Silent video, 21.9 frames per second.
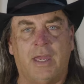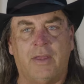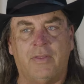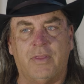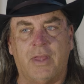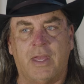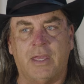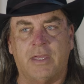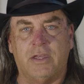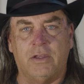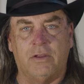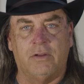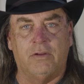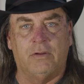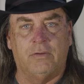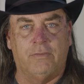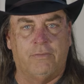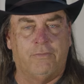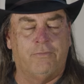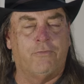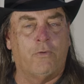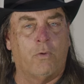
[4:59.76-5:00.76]
and they
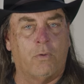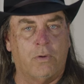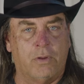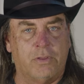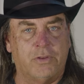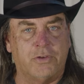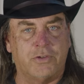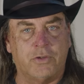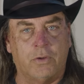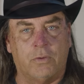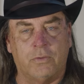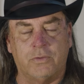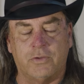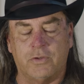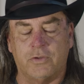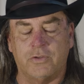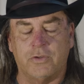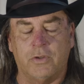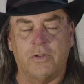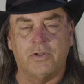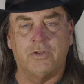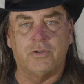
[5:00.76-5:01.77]
kill four of the
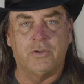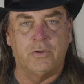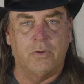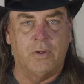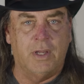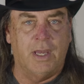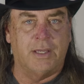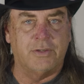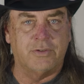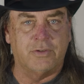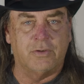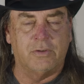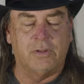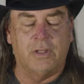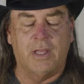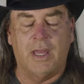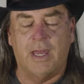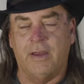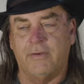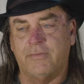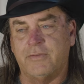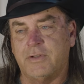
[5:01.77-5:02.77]
soldiers. Only two guys are
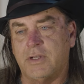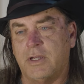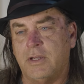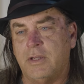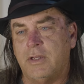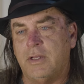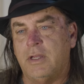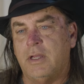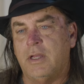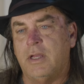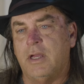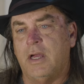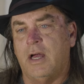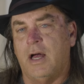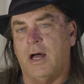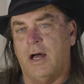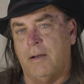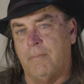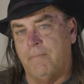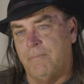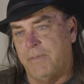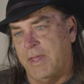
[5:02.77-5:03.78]
left.
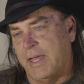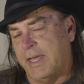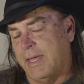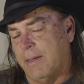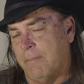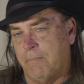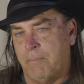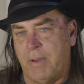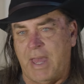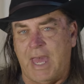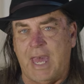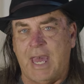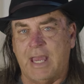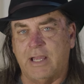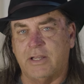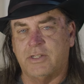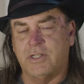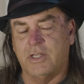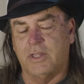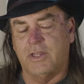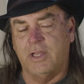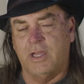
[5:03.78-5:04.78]
They get
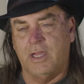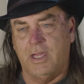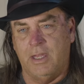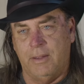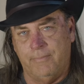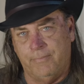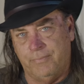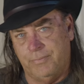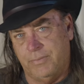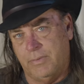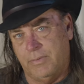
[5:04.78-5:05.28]
back to the